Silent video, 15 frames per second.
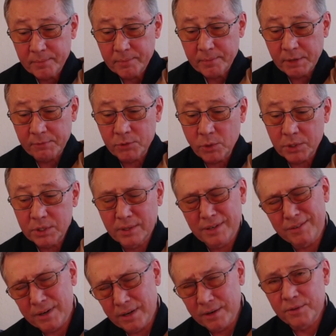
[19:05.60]
Of course, there
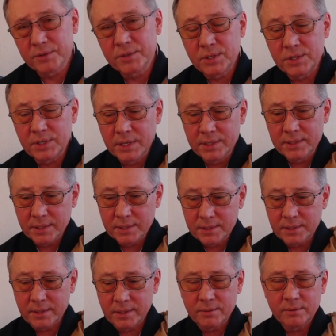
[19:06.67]
are other diseases
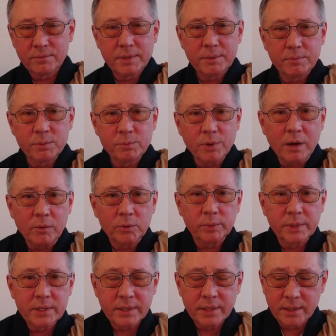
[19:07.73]
that we would probably
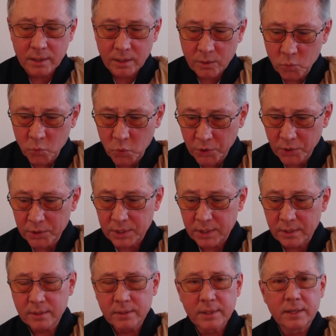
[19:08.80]
say are worse
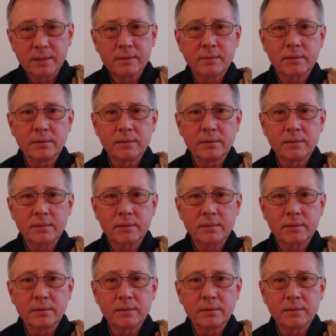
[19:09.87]
than,